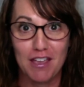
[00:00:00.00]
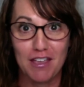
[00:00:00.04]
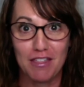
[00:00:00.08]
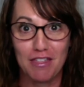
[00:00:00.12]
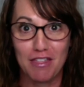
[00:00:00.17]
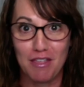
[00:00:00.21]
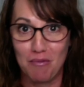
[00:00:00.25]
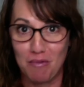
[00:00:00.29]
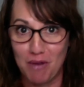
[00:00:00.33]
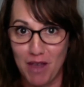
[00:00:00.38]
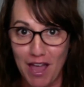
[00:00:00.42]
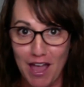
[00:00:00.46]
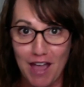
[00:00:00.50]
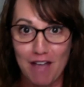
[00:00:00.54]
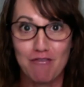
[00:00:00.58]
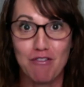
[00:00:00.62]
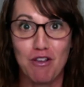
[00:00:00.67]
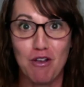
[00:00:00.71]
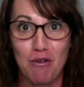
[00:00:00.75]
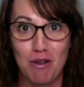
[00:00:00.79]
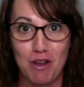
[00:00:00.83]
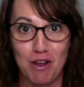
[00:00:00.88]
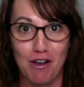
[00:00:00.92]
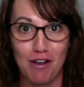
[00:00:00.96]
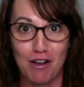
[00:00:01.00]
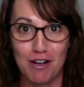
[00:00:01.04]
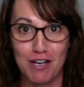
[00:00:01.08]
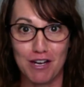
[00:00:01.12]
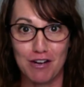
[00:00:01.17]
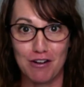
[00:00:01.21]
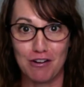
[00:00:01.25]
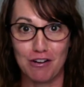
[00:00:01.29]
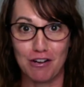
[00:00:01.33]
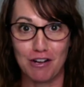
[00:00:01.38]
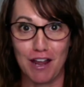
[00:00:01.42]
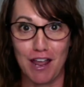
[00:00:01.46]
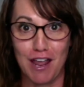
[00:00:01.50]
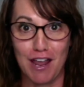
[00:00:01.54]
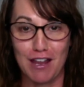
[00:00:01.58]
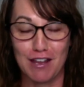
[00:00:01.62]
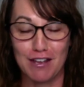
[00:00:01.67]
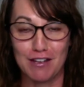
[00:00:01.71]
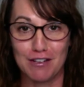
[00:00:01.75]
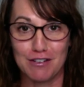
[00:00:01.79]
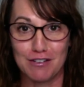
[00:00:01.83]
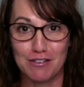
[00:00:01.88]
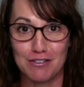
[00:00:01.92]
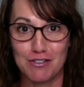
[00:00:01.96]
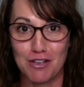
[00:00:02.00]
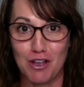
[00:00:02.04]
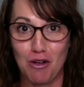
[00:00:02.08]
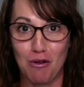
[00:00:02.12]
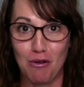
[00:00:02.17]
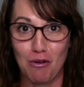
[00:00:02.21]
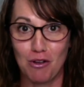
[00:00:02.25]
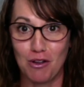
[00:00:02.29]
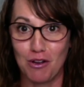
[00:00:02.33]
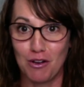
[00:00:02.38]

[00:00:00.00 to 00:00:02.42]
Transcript: that we have going on here today. So,